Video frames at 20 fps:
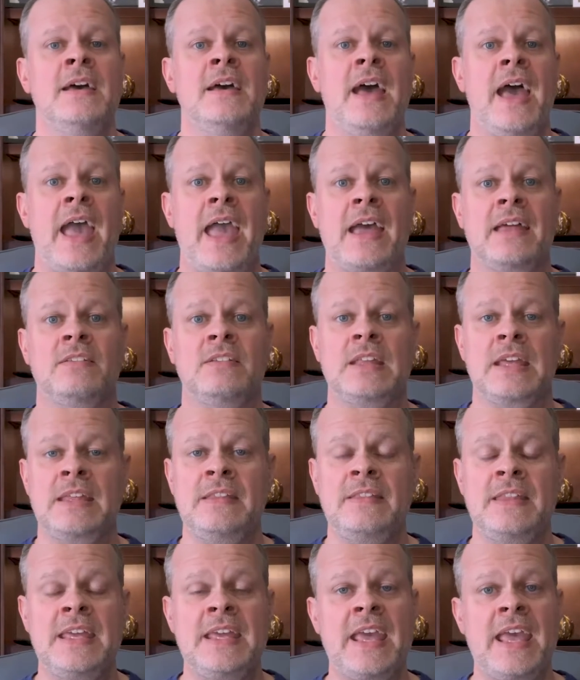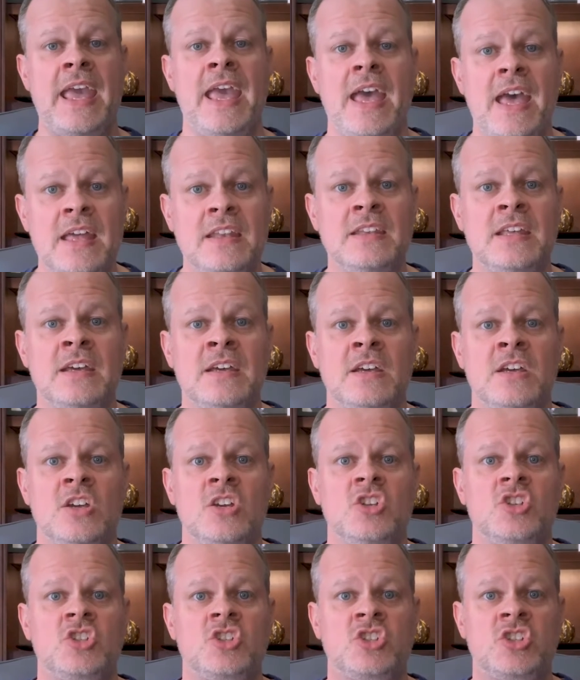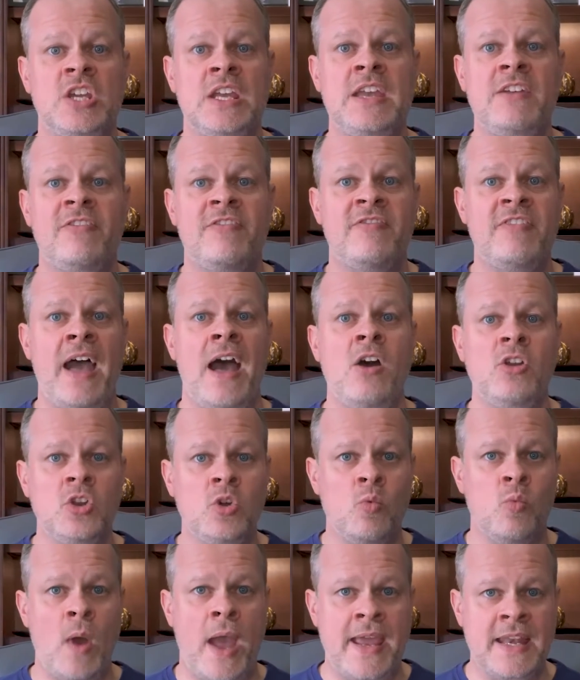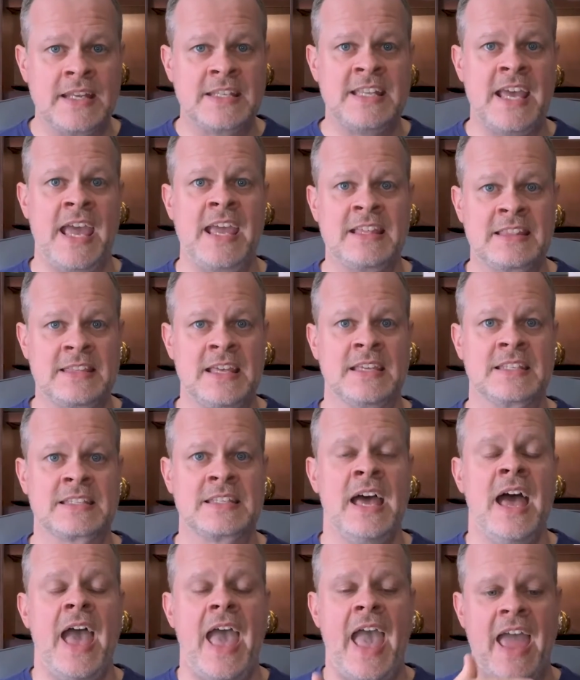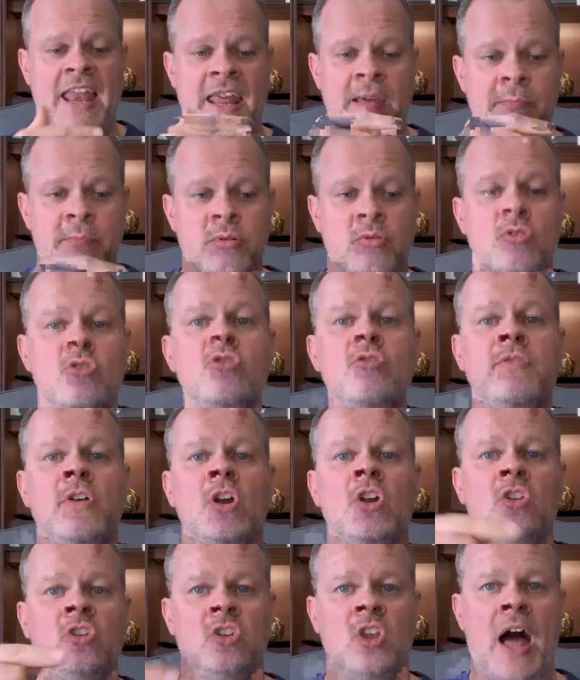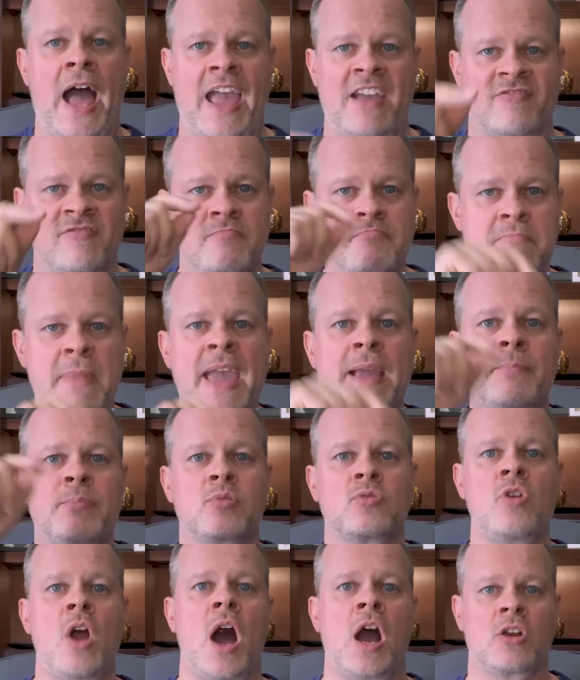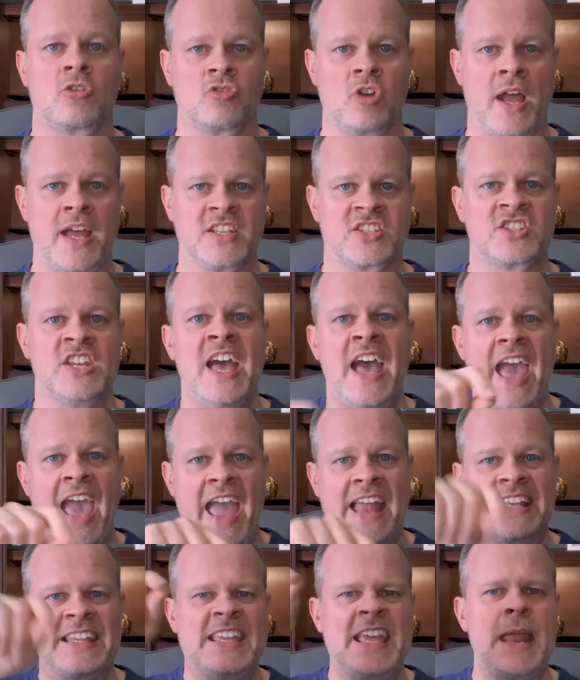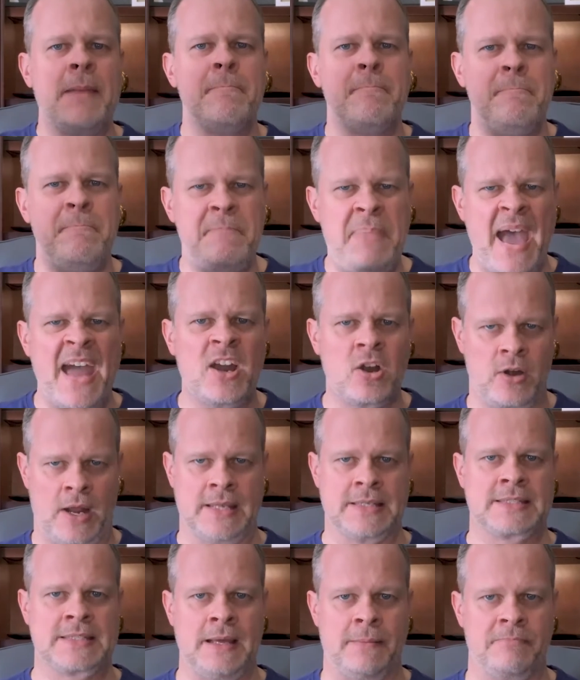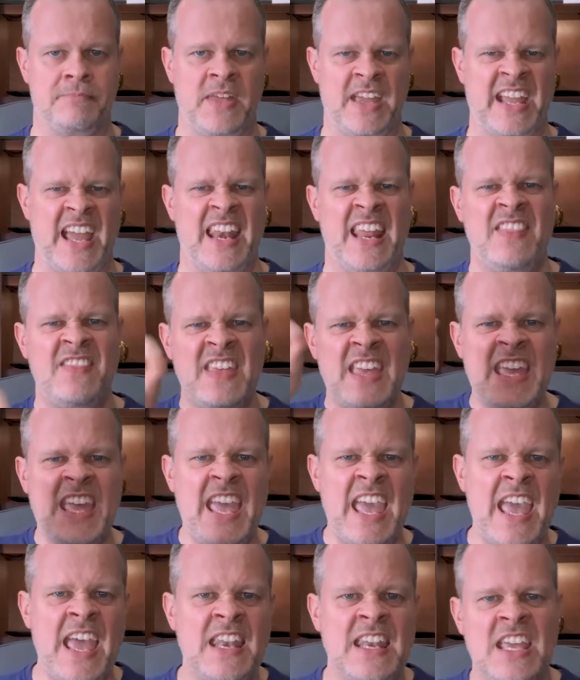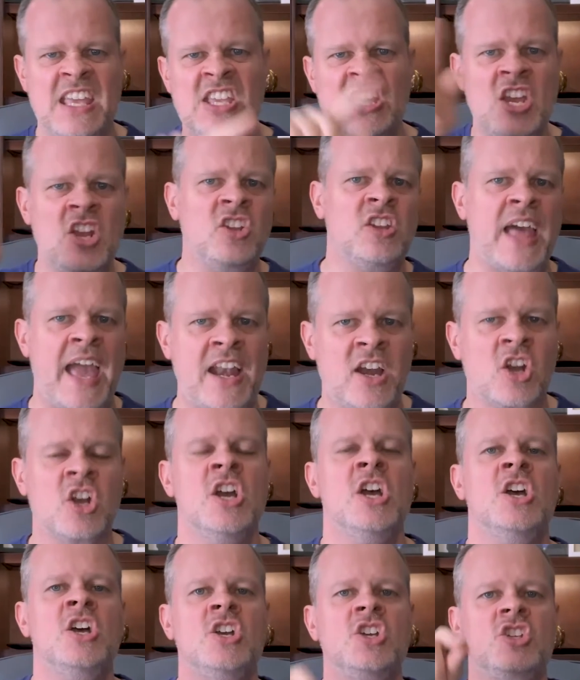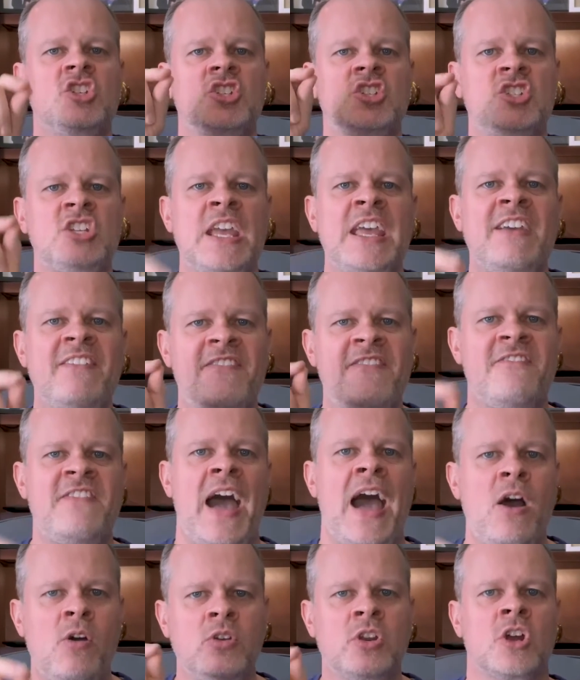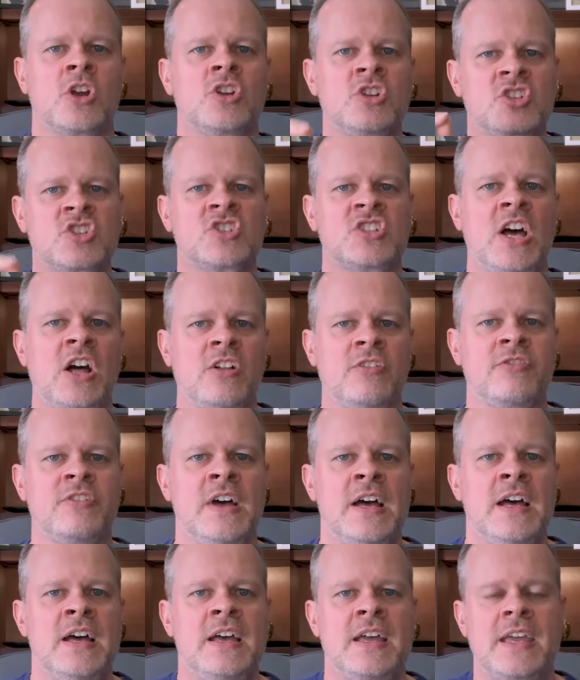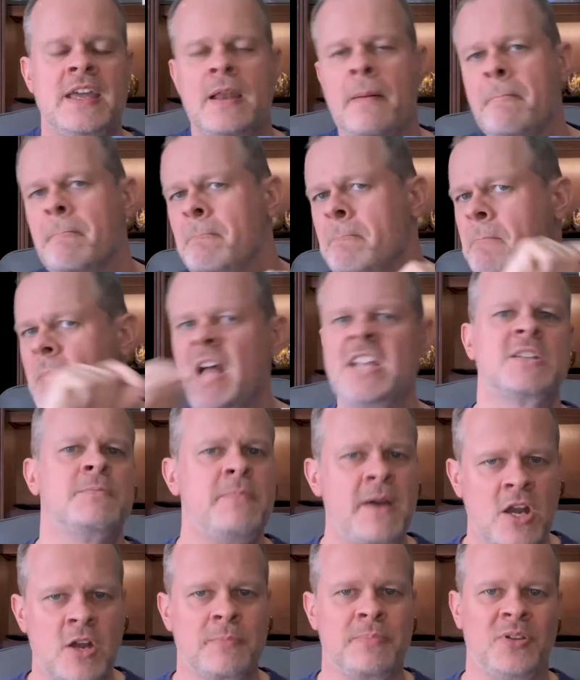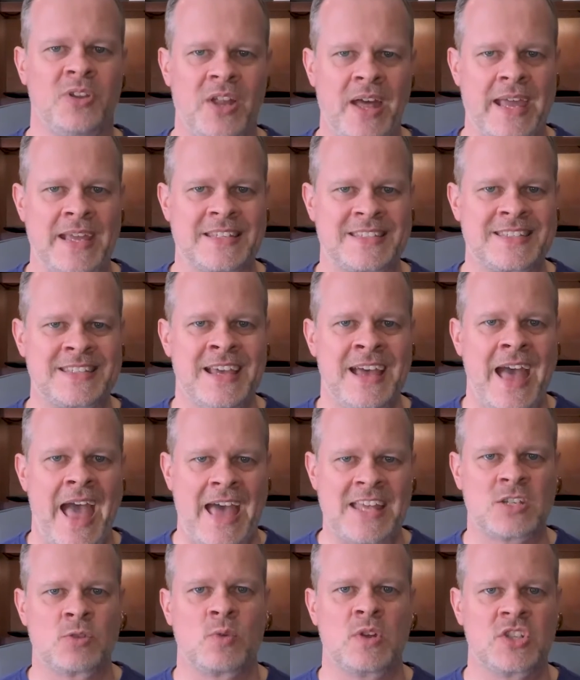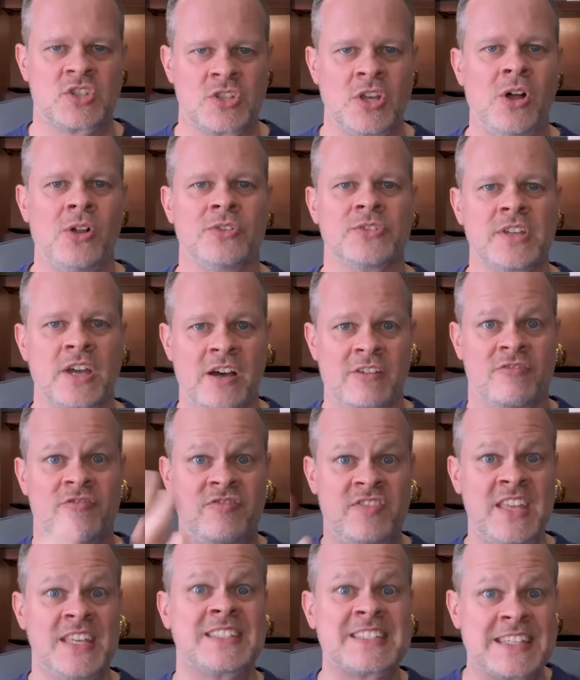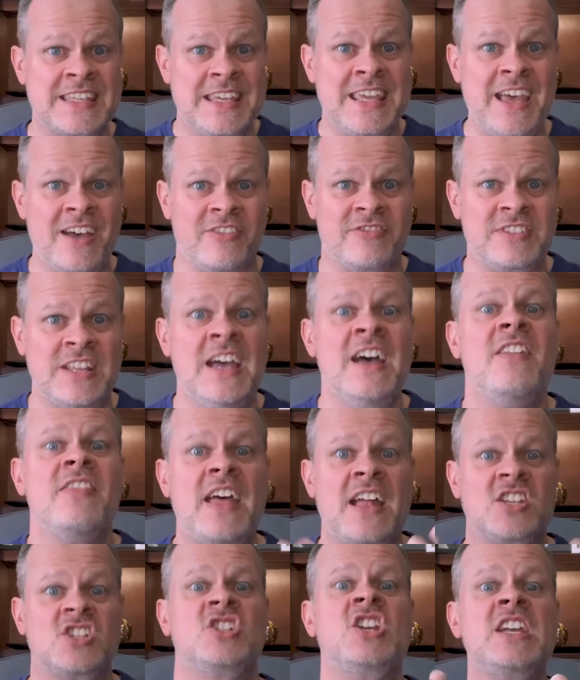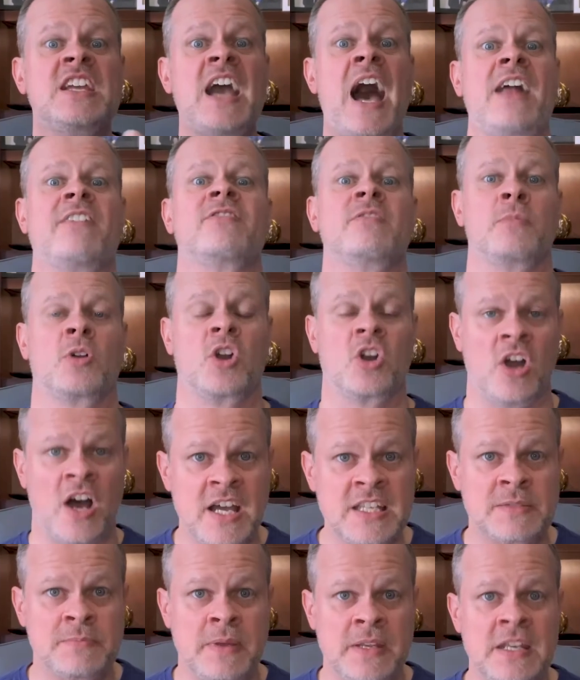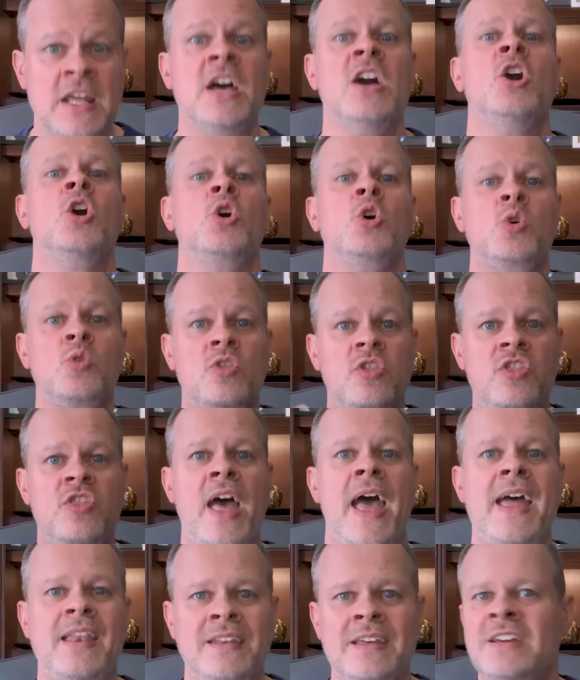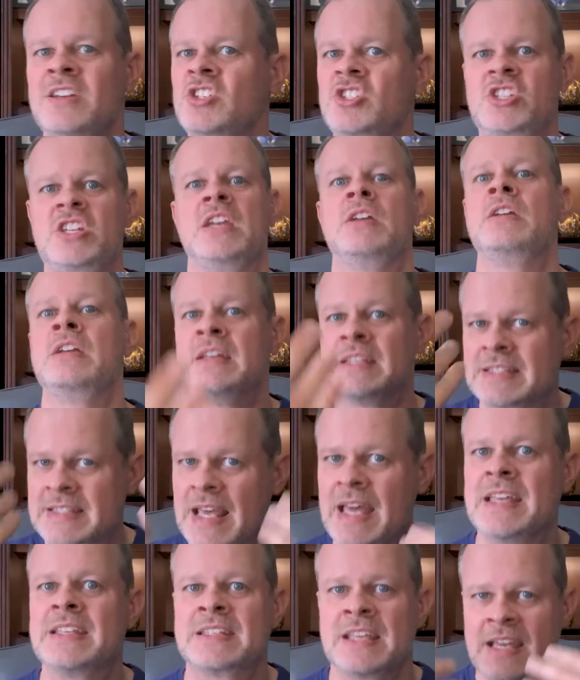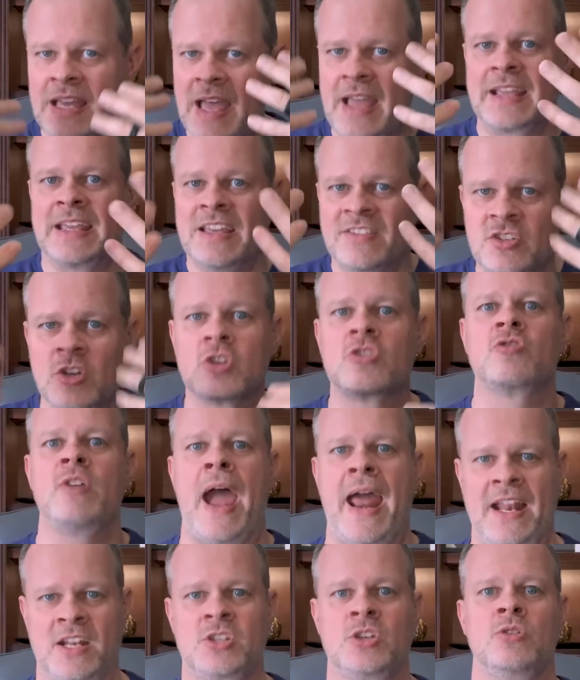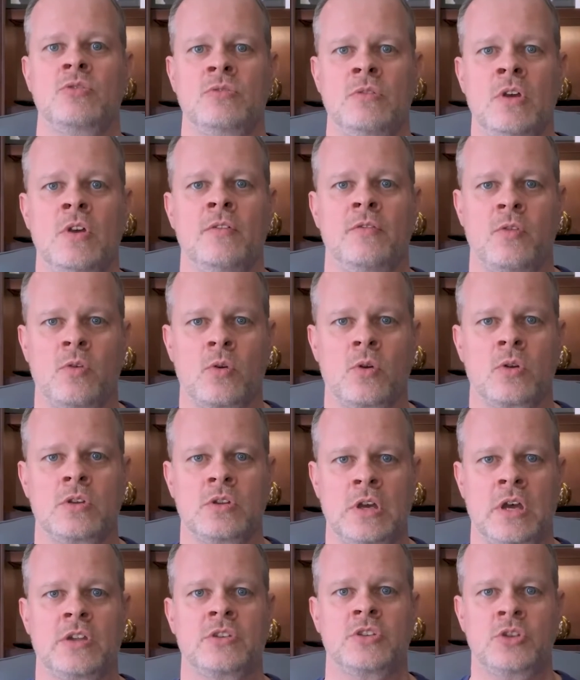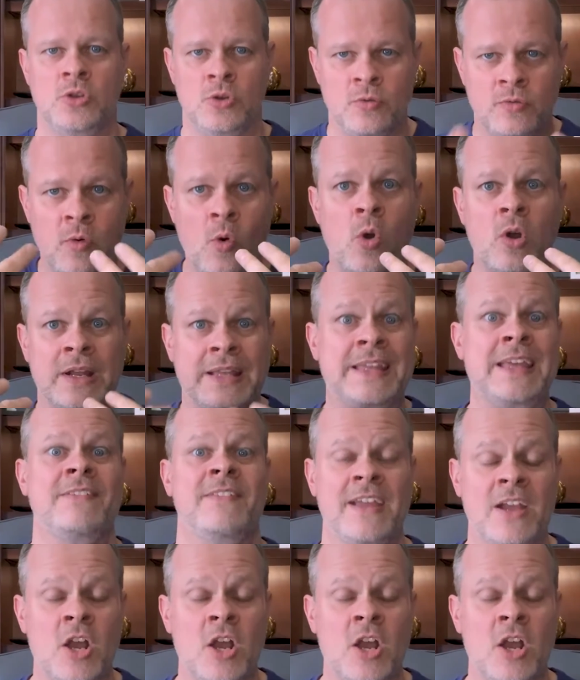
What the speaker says: And in the end, she found a way to take this and improve her life, make progress, and get better at something. And in the end, a year later, she found herself in a much better place as a result of this gift that she got from her husband, who then she says and gives her gratitude for giving